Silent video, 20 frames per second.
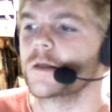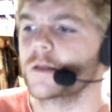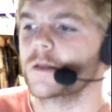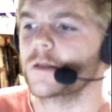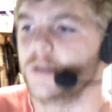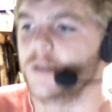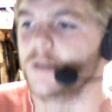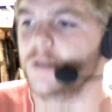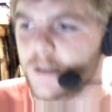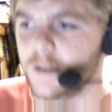
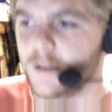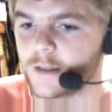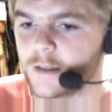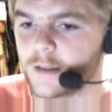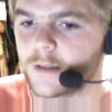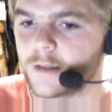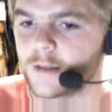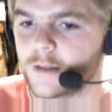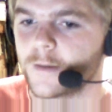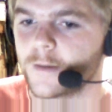Yeah.
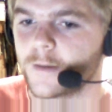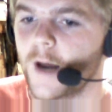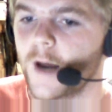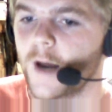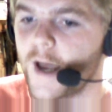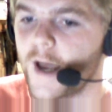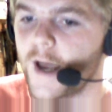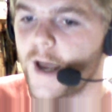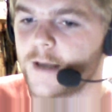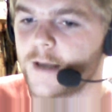
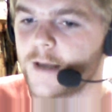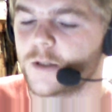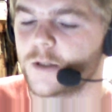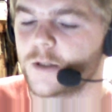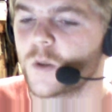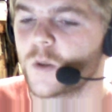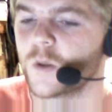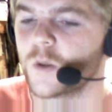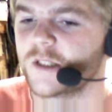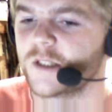I
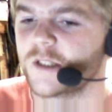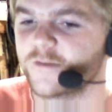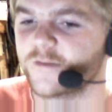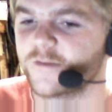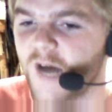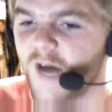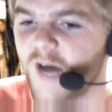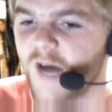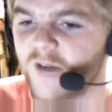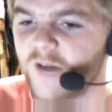question
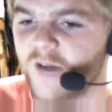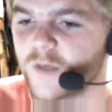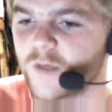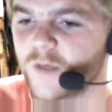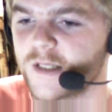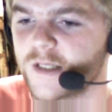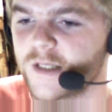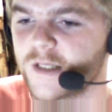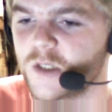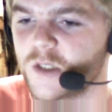five. What
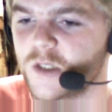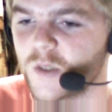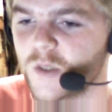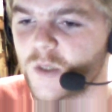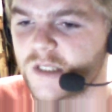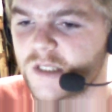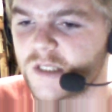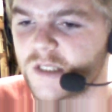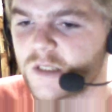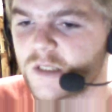is the
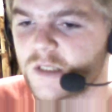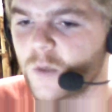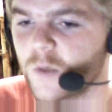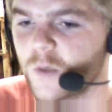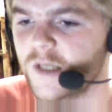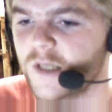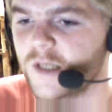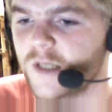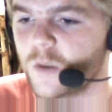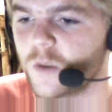choice?
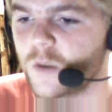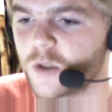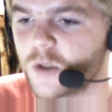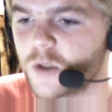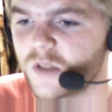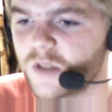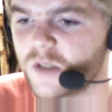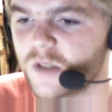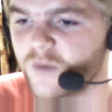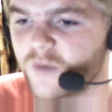What is your
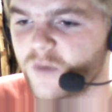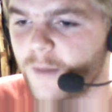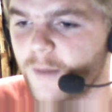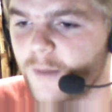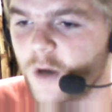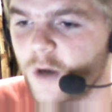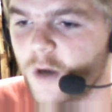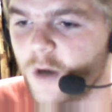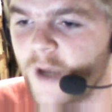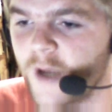choice of
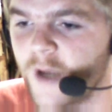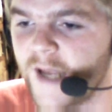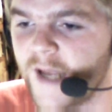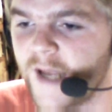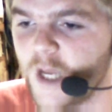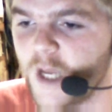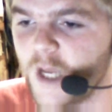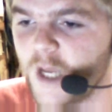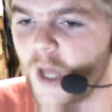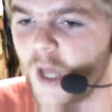weapon on
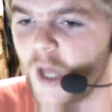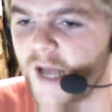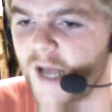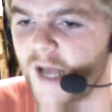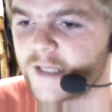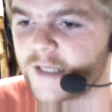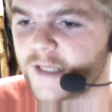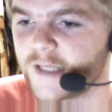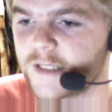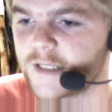any
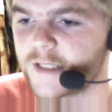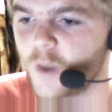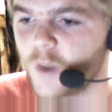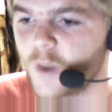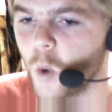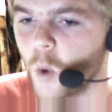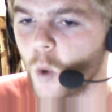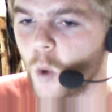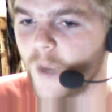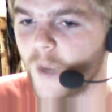class
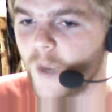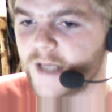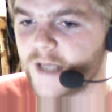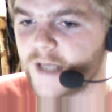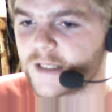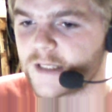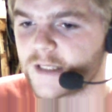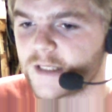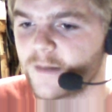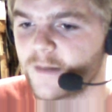or
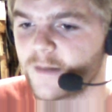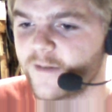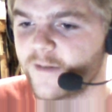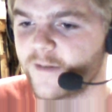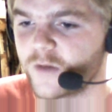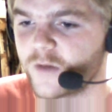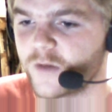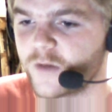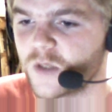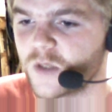race? My
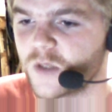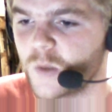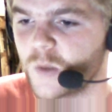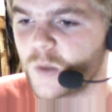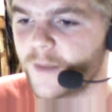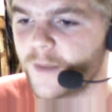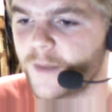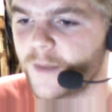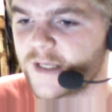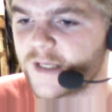favorite choice of
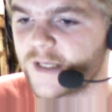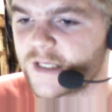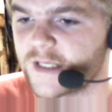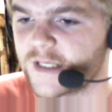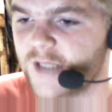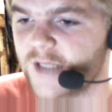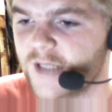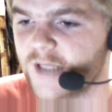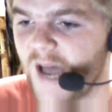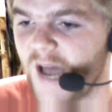weapon is a
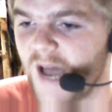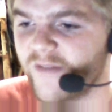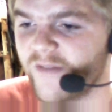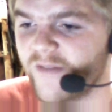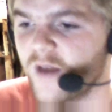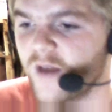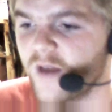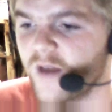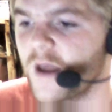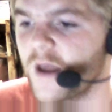
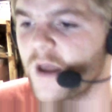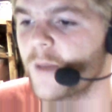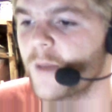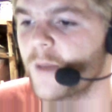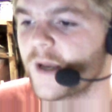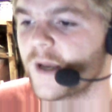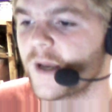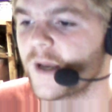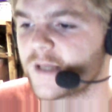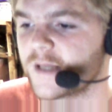staff
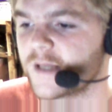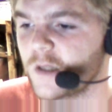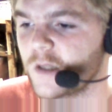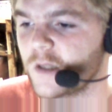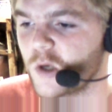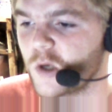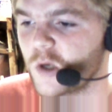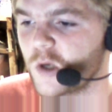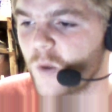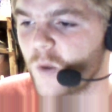because they
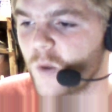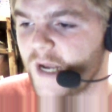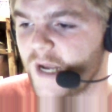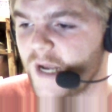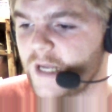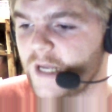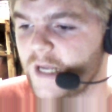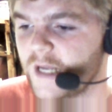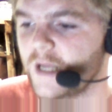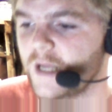look great
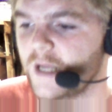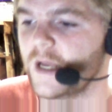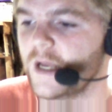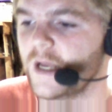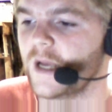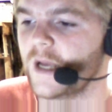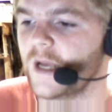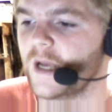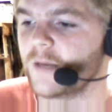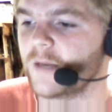
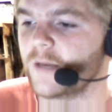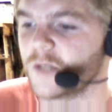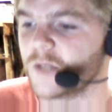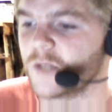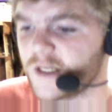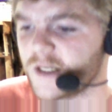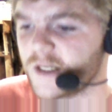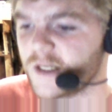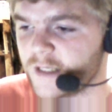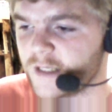and
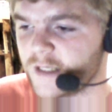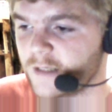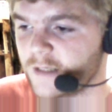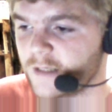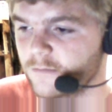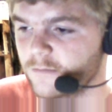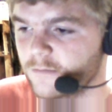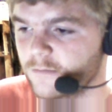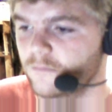majestic.